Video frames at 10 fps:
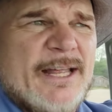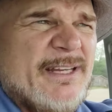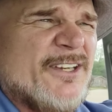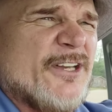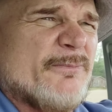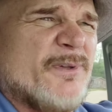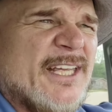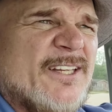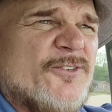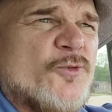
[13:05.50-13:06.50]
and I ended up
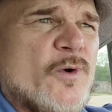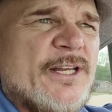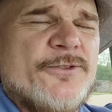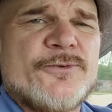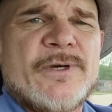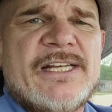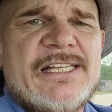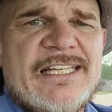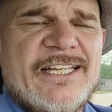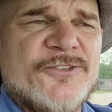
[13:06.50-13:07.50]
playing
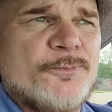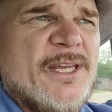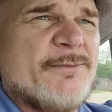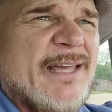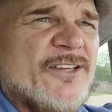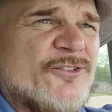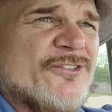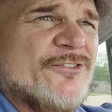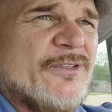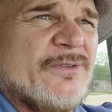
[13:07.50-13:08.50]
23 ESPN
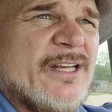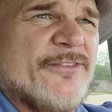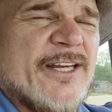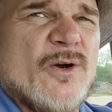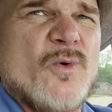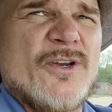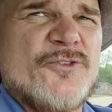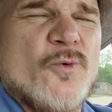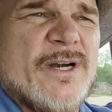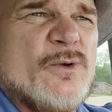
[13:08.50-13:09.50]
matches, and I think I won
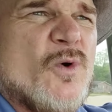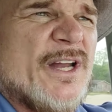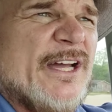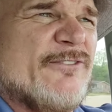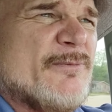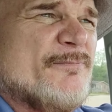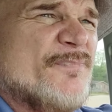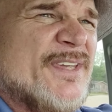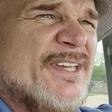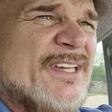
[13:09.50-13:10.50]
21 of them.
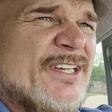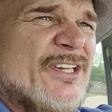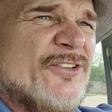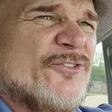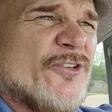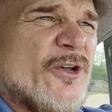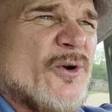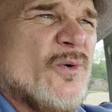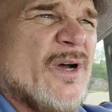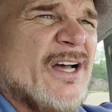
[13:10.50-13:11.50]

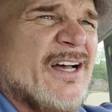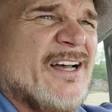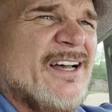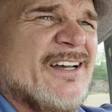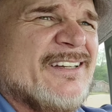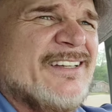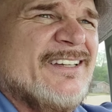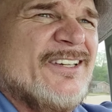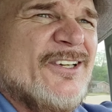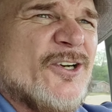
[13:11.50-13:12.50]
So, uh,
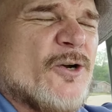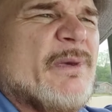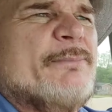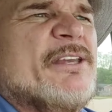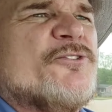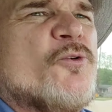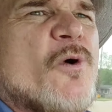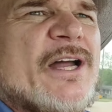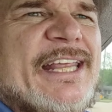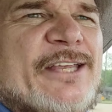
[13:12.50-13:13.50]
or maybe
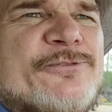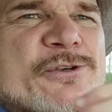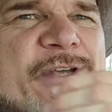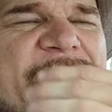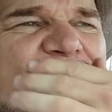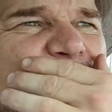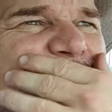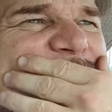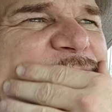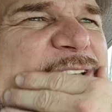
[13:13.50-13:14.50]
20 if you count.
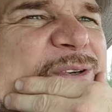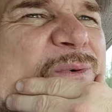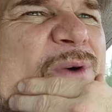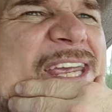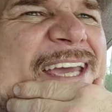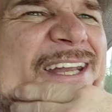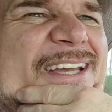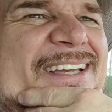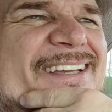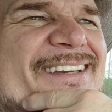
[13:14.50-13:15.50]
Uh, we had
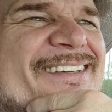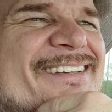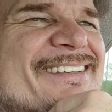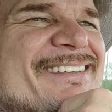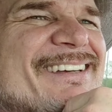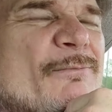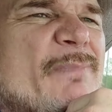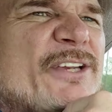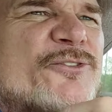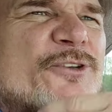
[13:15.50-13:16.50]
a, a, a
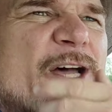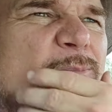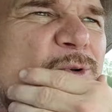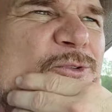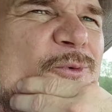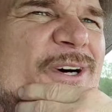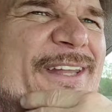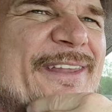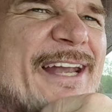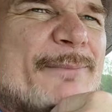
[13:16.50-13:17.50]
mixed doubles
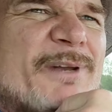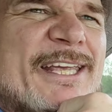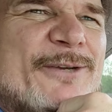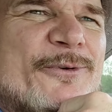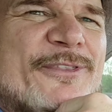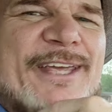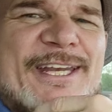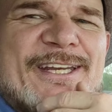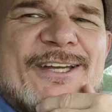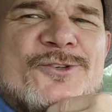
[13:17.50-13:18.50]
one that I played with
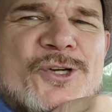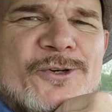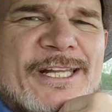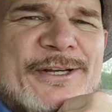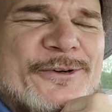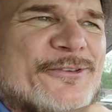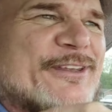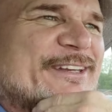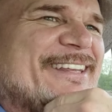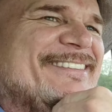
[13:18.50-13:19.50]
a, a cheerleader that